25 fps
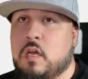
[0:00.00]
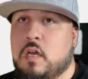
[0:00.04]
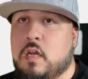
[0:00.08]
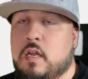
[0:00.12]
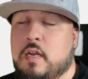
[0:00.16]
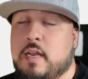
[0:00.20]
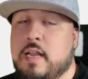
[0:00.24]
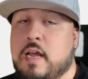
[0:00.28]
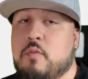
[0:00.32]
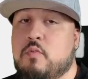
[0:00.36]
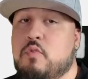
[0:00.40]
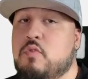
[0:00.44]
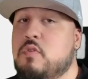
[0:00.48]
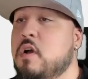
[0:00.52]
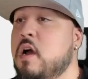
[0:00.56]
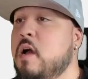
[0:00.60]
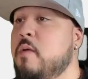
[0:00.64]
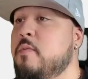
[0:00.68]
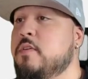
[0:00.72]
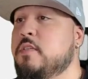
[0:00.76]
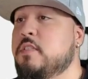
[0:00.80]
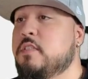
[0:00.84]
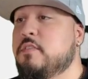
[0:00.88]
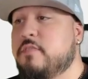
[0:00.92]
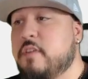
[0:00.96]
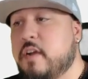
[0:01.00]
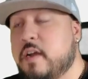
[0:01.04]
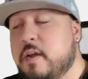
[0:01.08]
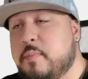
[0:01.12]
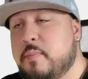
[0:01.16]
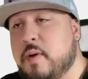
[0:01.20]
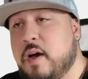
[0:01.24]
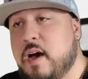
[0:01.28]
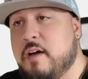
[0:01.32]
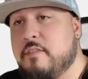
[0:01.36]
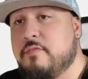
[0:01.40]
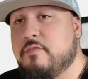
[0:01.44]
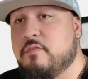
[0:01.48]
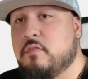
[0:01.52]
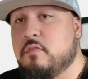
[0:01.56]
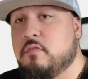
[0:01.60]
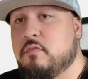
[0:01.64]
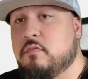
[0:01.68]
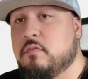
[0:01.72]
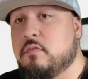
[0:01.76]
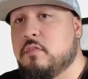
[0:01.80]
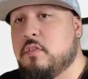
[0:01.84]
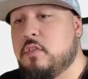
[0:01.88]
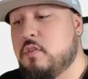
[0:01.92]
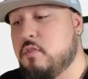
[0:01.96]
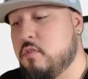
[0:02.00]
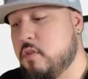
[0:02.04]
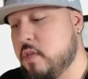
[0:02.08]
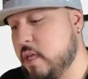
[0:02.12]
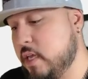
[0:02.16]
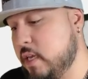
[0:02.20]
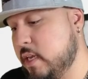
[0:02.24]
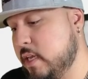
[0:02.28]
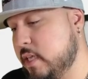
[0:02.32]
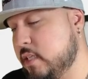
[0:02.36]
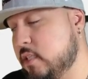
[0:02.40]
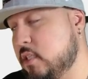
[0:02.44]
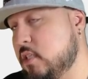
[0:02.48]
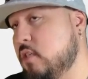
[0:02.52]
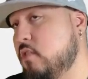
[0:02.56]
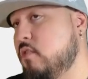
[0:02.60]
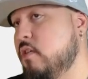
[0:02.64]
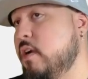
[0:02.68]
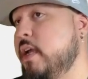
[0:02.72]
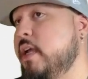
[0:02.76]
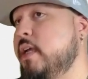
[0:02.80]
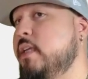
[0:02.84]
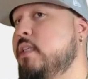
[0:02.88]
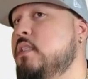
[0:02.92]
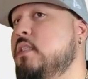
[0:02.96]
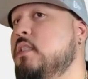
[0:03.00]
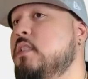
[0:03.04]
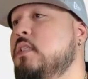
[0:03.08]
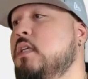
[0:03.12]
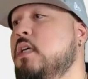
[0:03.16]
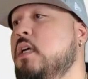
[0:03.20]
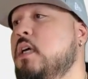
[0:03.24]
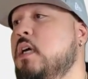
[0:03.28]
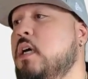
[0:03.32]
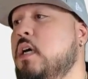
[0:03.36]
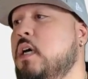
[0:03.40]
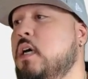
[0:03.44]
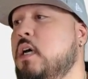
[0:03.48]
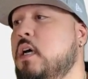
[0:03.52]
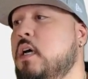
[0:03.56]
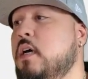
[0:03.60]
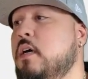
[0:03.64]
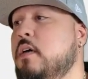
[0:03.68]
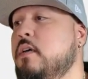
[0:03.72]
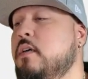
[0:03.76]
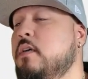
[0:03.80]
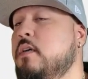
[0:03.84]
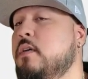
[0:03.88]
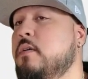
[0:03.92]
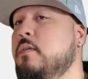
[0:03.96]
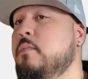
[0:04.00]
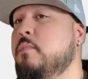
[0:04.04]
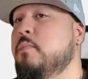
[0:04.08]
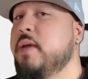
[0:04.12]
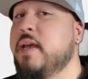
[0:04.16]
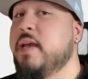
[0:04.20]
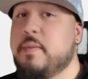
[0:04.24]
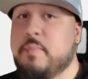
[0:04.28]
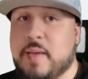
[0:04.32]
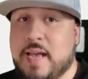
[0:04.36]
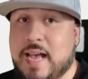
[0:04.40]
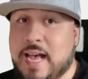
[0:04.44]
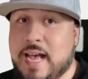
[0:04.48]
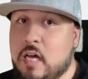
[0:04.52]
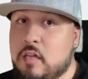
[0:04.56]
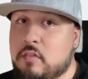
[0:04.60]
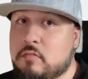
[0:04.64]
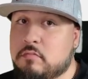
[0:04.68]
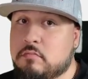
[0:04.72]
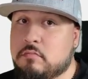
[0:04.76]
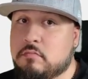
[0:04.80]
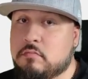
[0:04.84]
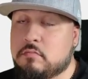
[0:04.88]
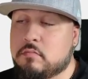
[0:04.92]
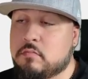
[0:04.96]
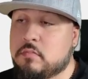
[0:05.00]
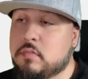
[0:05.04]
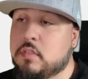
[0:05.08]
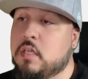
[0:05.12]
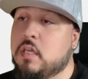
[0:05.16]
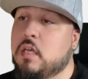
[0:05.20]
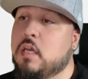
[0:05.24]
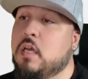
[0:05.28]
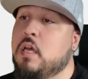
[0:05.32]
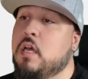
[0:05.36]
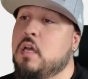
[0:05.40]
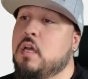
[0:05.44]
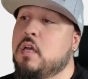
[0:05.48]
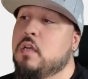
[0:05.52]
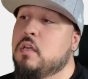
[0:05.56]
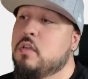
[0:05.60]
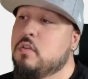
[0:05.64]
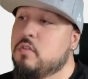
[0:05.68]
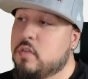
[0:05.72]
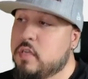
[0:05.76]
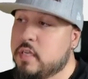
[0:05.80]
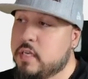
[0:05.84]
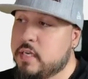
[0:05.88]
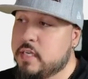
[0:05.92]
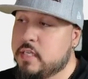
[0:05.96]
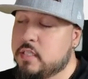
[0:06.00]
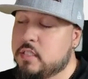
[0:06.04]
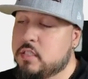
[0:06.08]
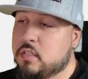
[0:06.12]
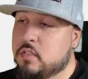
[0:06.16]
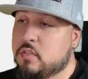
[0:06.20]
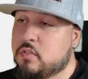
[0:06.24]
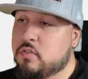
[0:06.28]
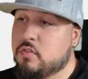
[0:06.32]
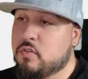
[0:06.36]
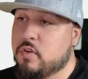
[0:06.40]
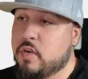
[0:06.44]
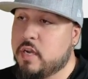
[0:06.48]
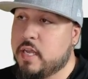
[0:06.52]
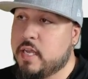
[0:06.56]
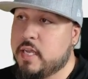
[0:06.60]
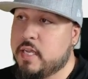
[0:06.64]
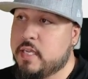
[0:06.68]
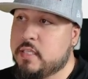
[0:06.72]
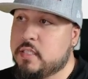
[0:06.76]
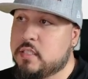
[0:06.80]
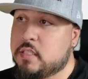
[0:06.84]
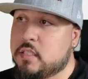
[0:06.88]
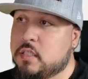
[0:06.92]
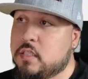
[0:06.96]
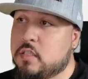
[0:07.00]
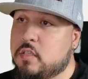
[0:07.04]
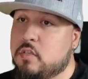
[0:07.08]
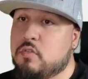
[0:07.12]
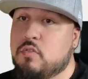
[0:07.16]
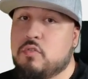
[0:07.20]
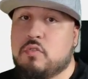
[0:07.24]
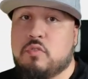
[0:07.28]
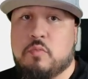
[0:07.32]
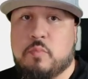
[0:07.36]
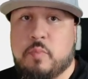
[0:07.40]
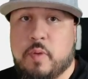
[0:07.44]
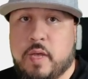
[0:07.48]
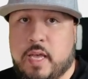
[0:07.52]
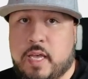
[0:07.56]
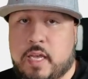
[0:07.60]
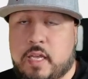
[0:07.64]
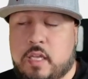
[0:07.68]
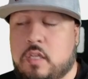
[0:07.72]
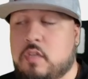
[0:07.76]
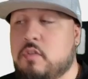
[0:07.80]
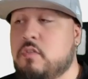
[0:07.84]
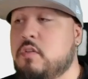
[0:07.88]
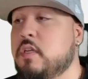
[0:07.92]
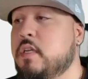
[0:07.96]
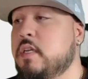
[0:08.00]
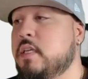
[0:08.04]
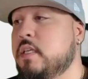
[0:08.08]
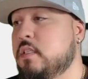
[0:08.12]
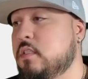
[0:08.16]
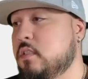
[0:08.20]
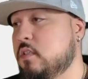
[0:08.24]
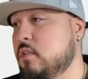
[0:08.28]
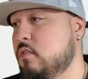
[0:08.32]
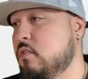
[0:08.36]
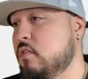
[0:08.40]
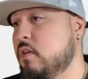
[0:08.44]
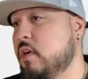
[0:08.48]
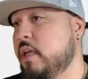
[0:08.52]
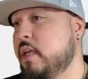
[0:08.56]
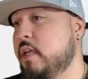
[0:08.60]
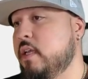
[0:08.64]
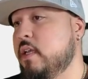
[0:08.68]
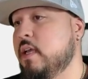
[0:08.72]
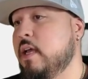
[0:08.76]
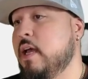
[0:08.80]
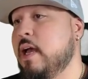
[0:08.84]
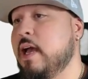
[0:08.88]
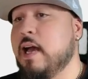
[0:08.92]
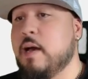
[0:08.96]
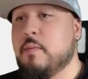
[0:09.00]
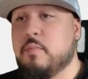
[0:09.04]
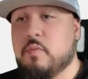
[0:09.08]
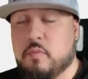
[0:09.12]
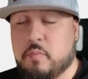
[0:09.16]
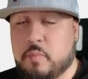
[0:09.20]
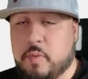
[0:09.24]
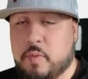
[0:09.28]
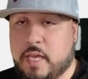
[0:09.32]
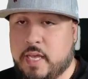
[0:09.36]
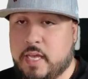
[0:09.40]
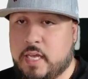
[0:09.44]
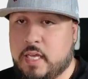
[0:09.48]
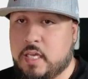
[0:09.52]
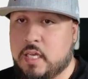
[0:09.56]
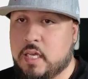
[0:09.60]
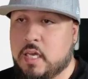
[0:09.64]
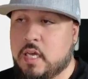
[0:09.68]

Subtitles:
Now, WooCommerce is very powerful. You can integrate PayPal. You can integrate Google Pay. You can integrate Apple Pay.